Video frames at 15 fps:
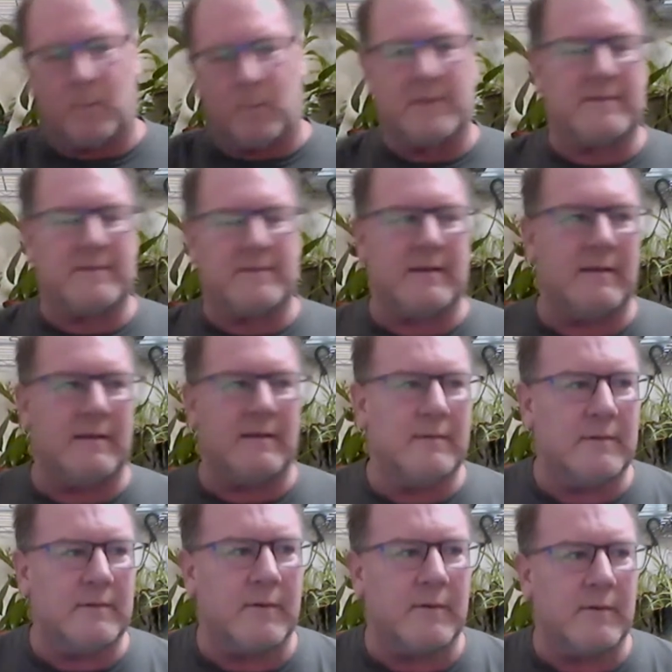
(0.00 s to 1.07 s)
1
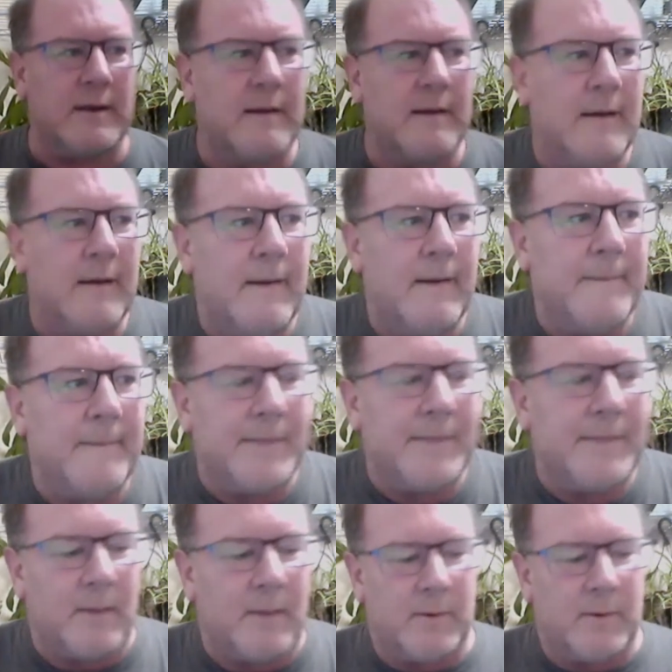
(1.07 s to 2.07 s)
degree. And